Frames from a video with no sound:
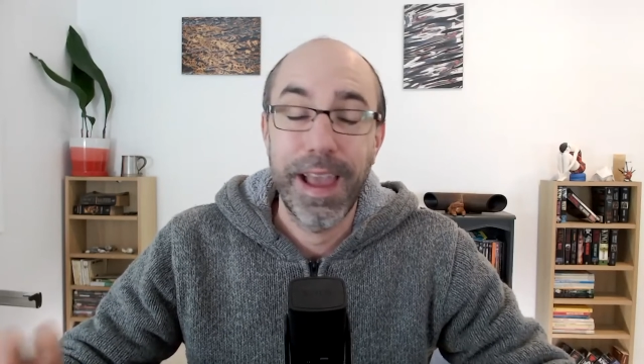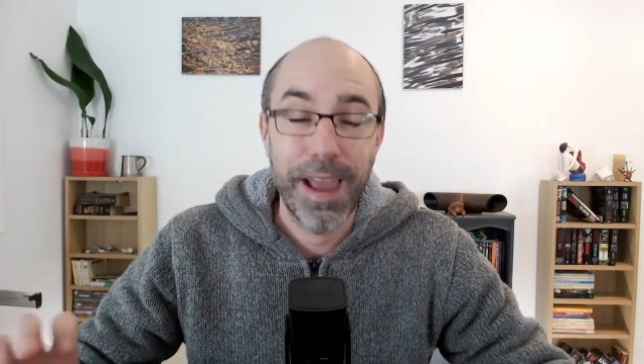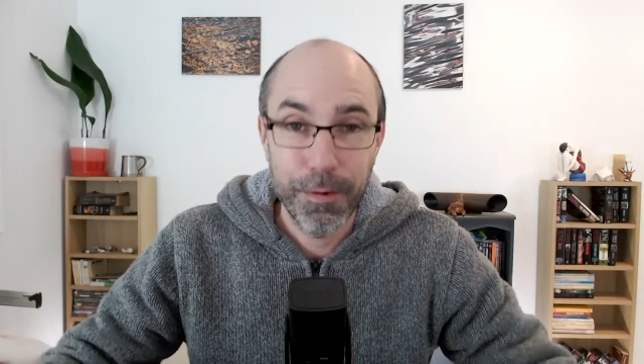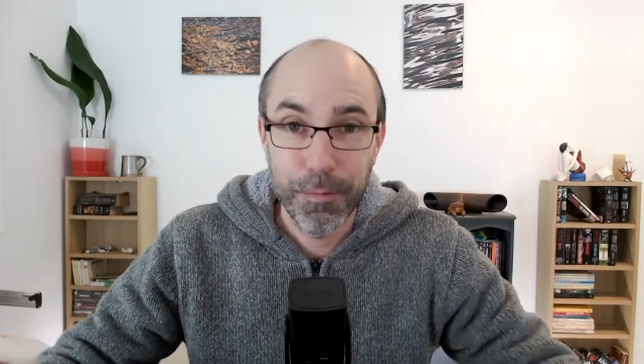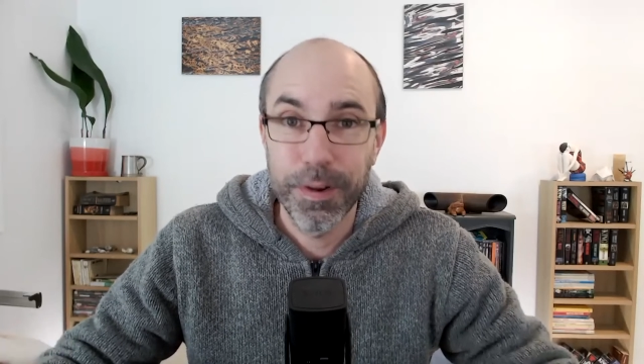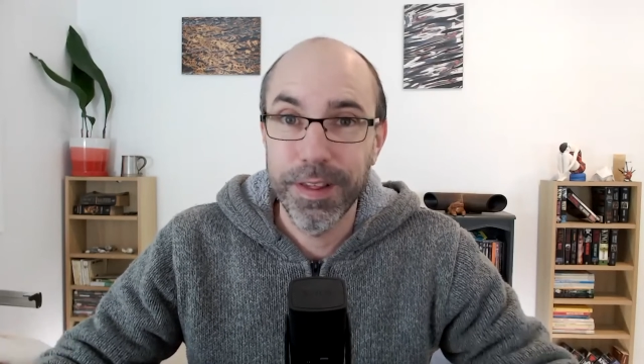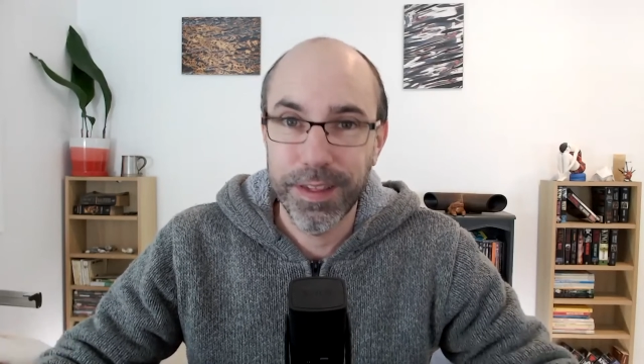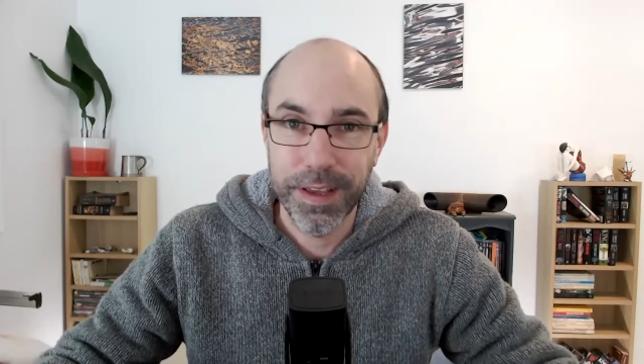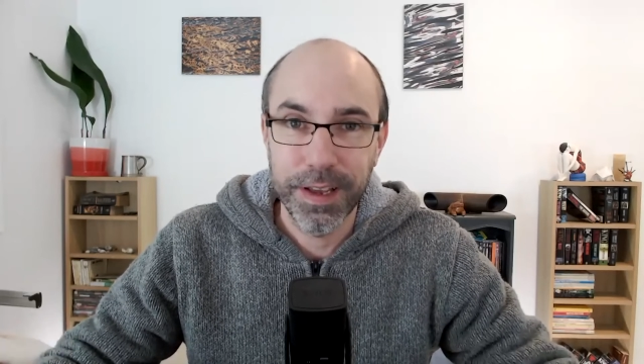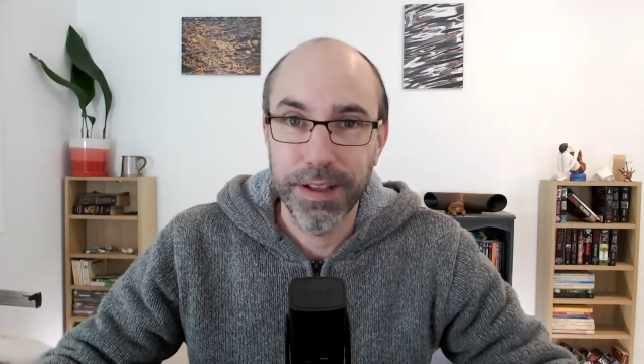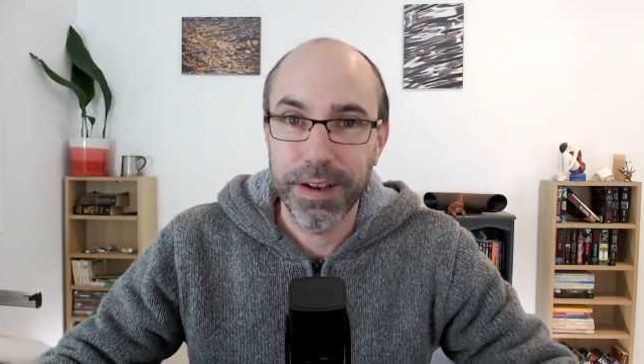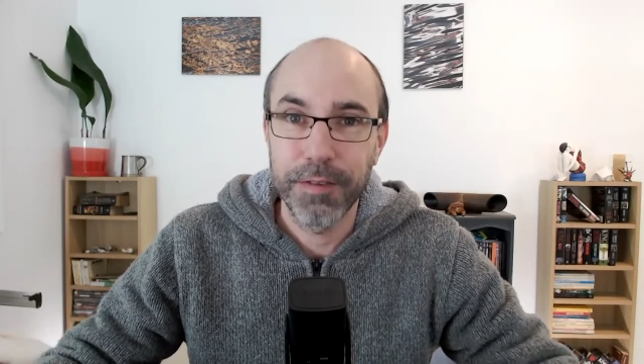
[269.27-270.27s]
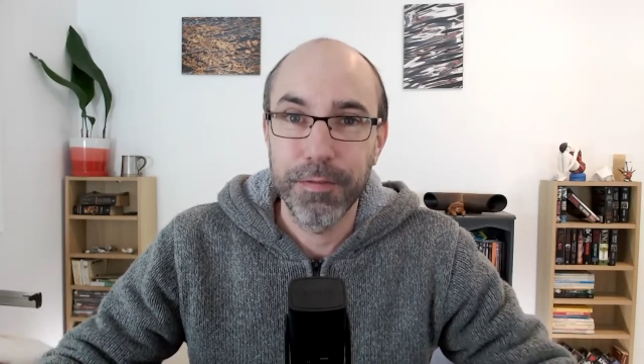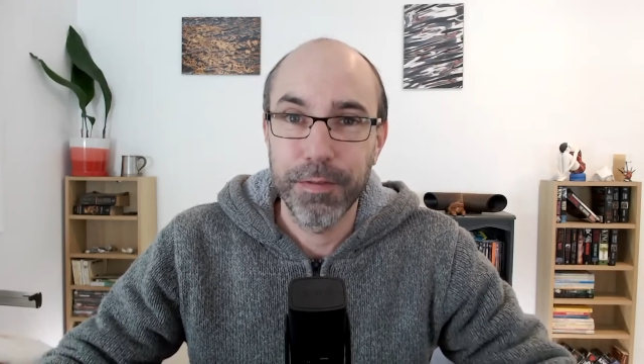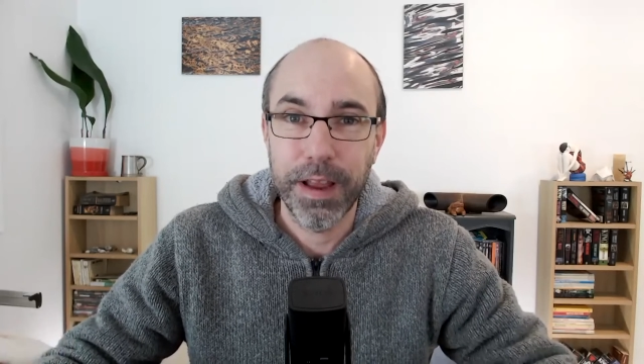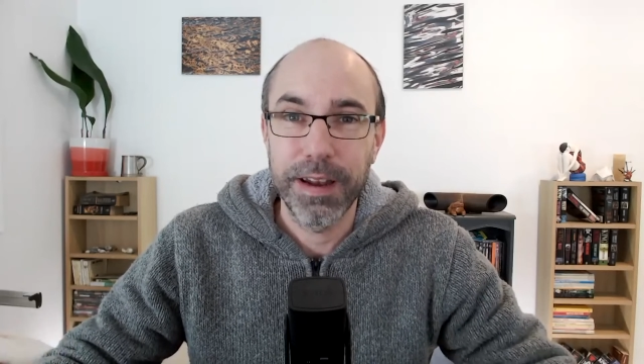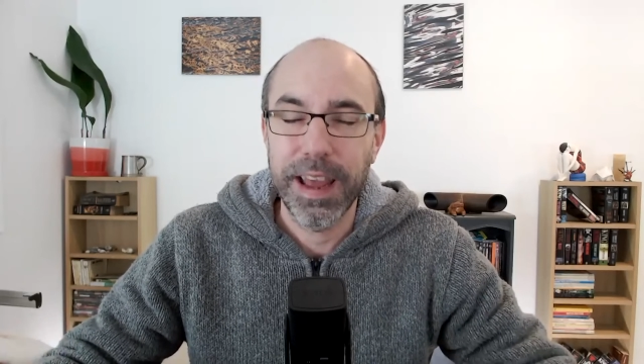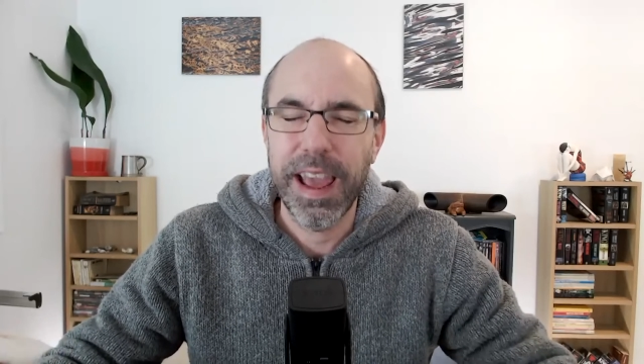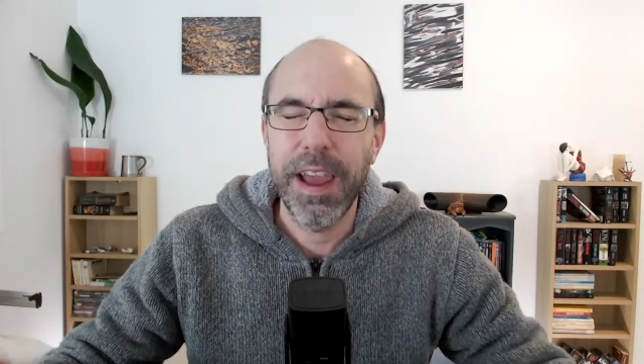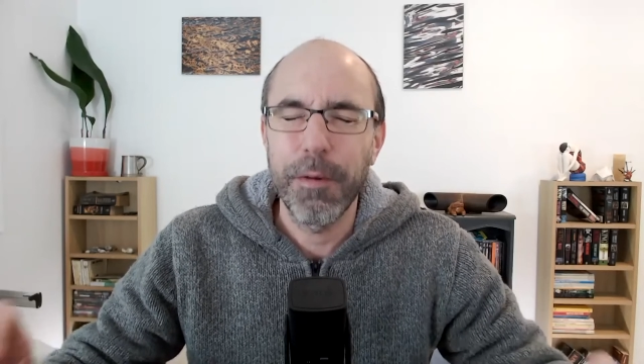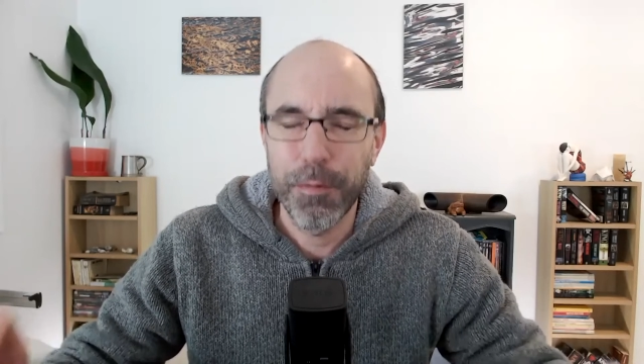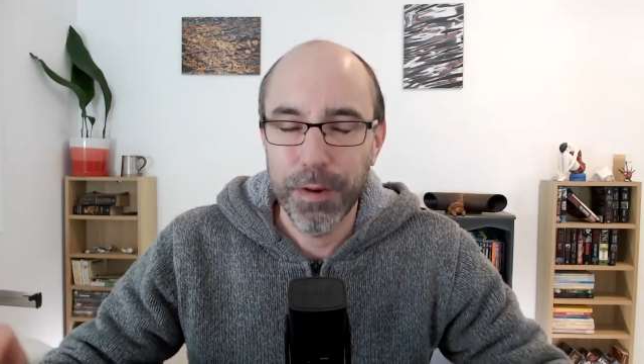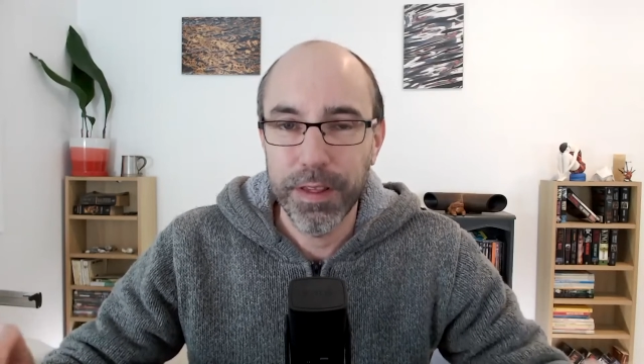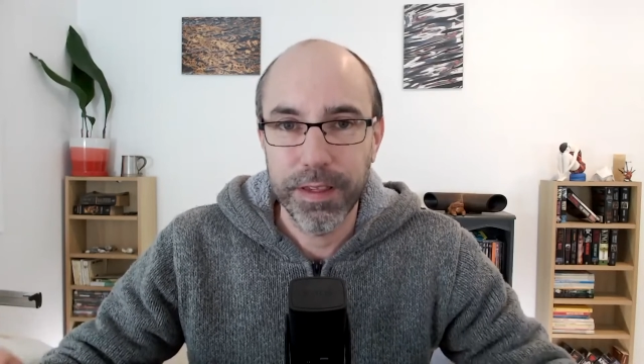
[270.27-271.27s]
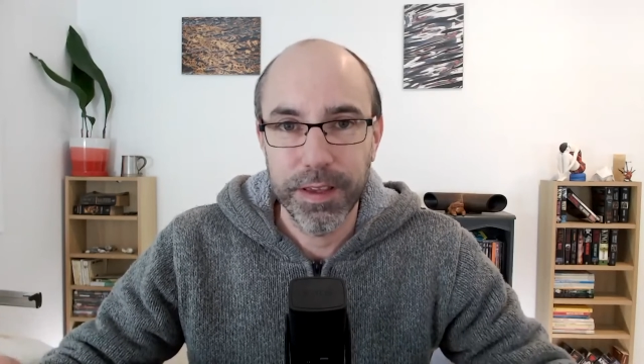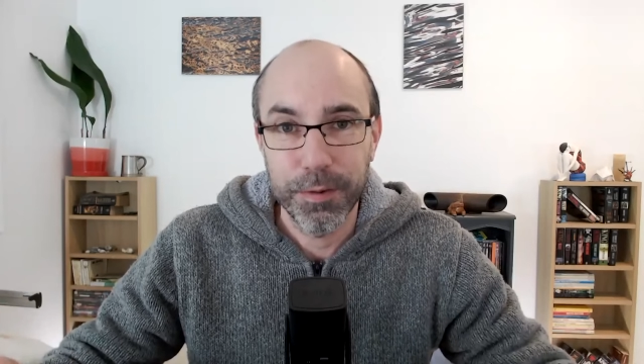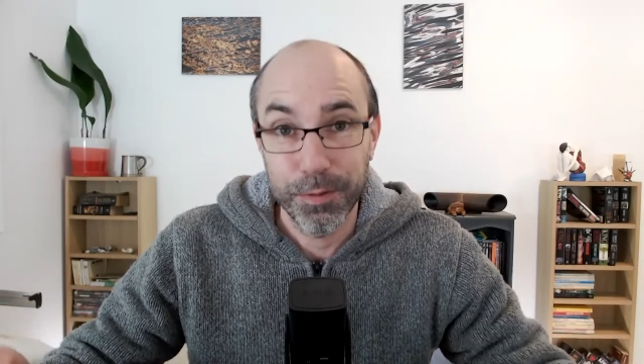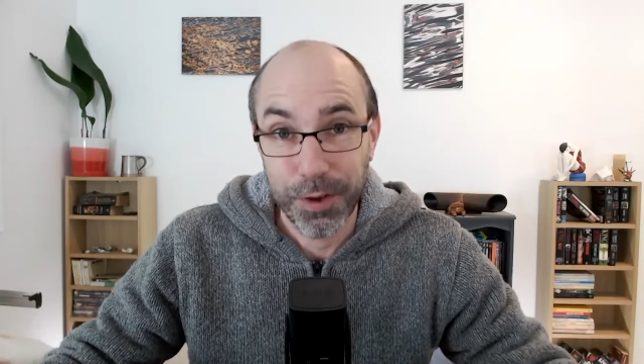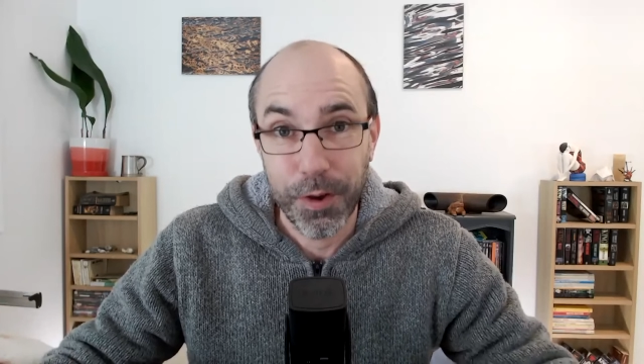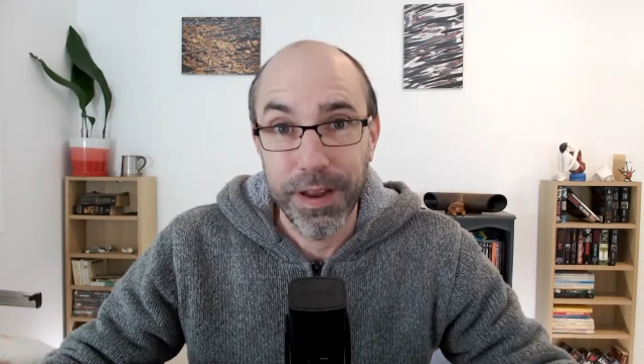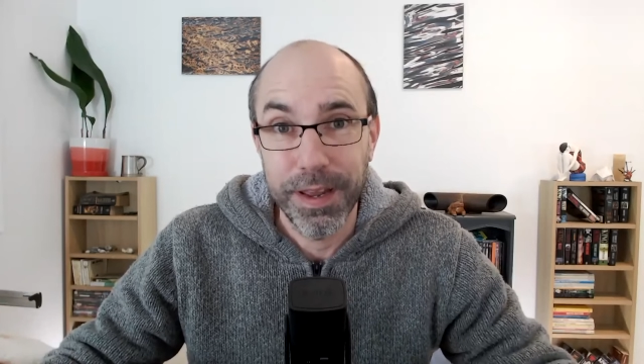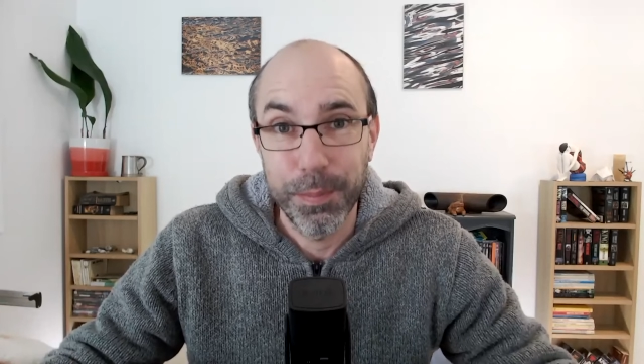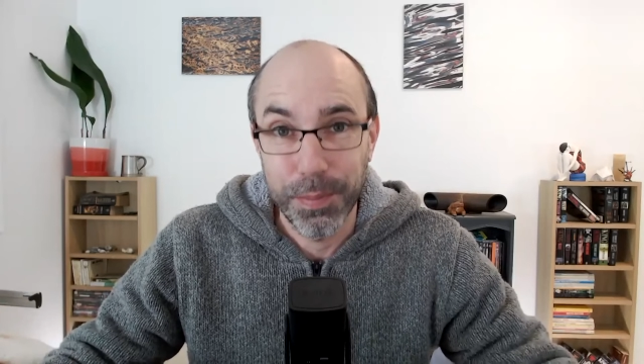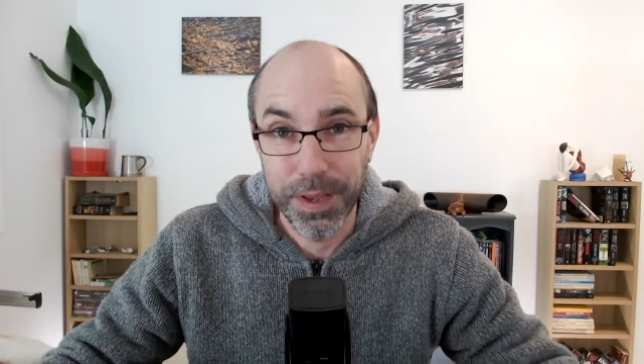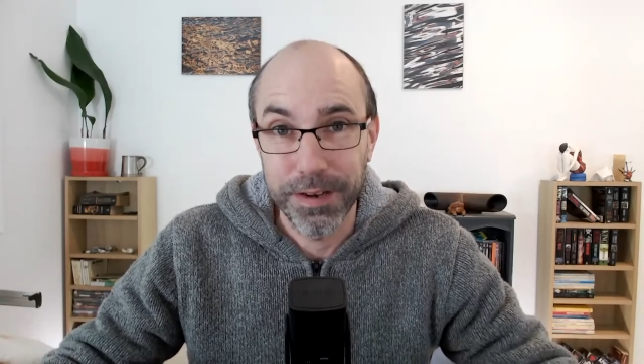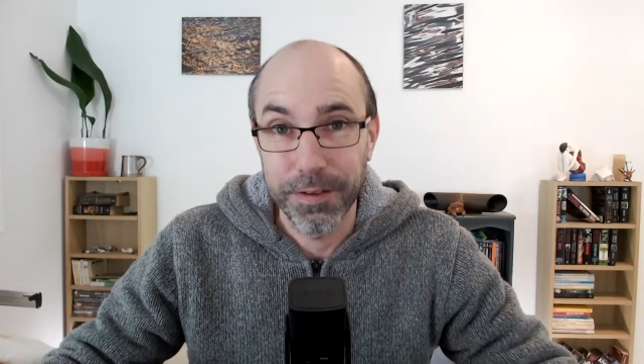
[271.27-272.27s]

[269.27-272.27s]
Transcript: every single event, every single tiny bit